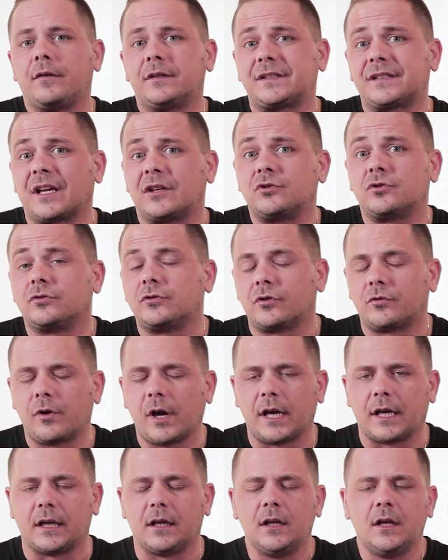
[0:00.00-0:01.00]
scheduled
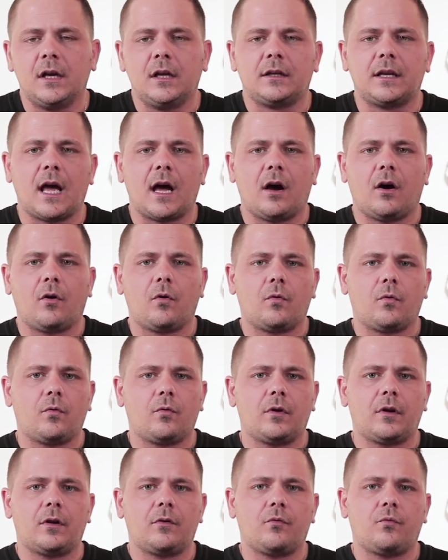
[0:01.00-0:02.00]
already. Now,
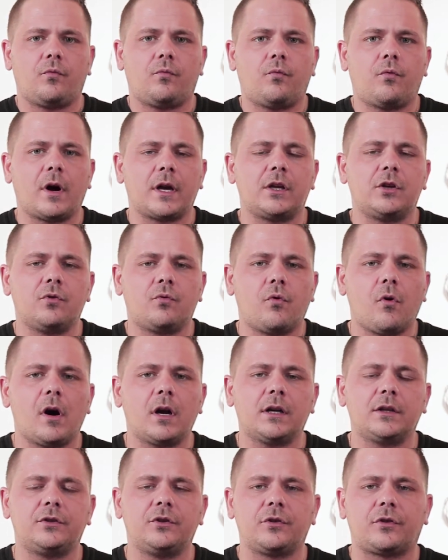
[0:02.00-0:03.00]
what you
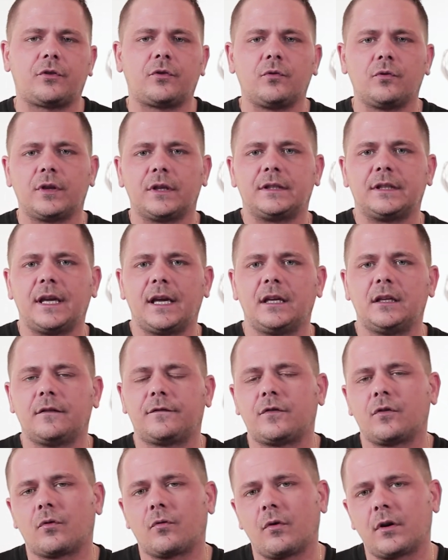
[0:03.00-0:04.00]
want to do through the day, and
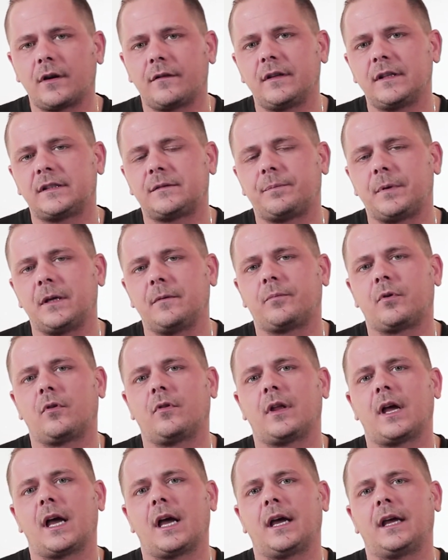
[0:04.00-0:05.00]
if you're one of these
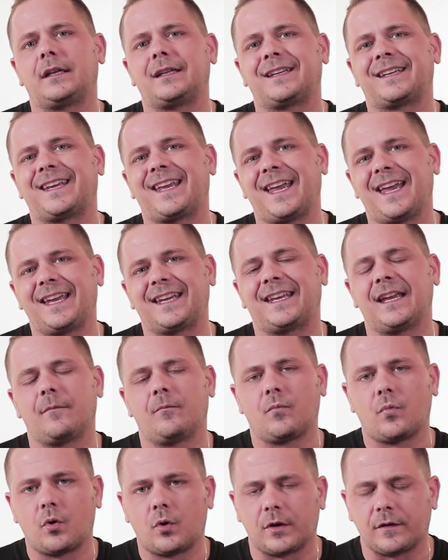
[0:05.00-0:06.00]
people that can't
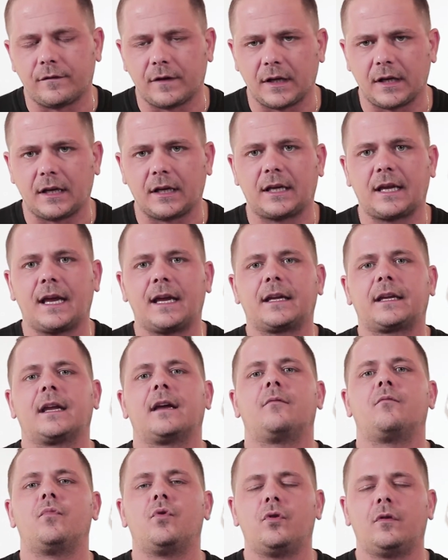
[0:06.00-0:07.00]
get motivated, can't
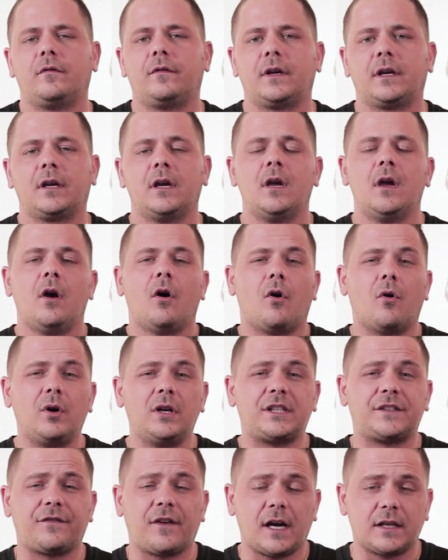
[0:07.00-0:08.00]
get moving,
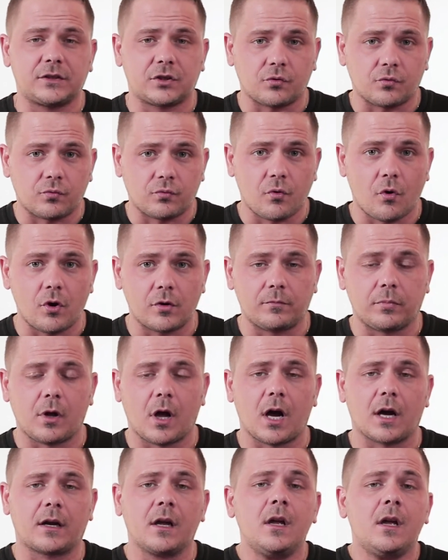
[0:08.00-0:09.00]
always finds a
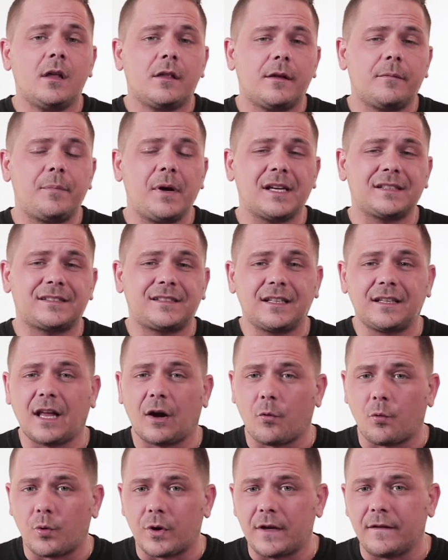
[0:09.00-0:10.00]
roadblock, the best thing
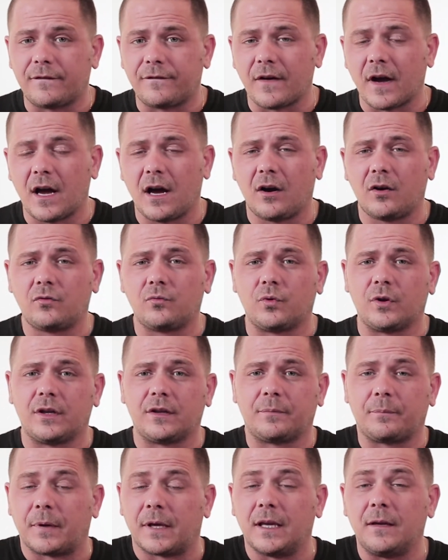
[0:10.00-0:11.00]
that we found
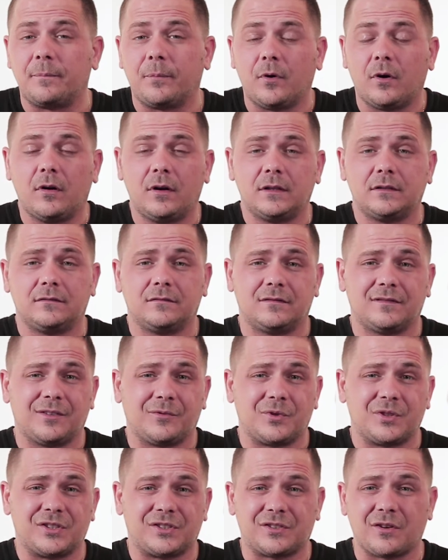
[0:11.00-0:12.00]
with people, and the
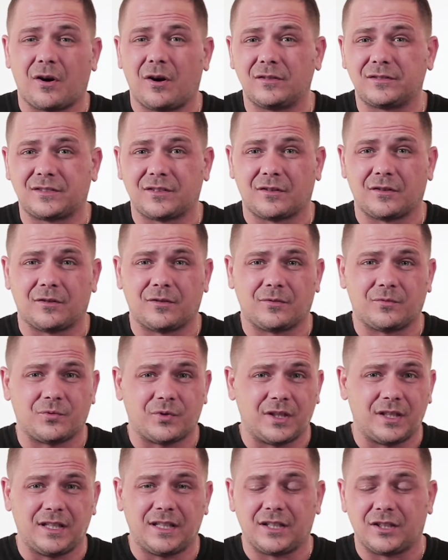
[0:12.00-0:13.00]
results are
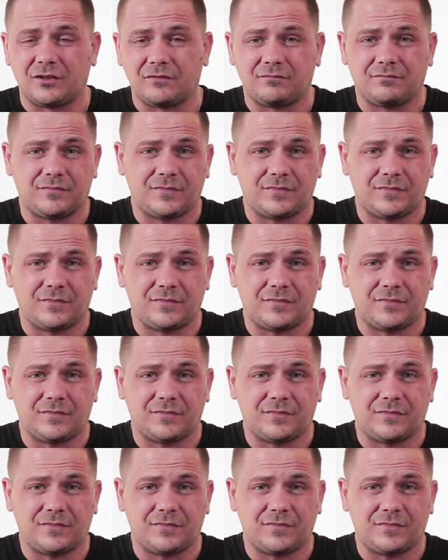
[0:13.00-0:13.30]
really,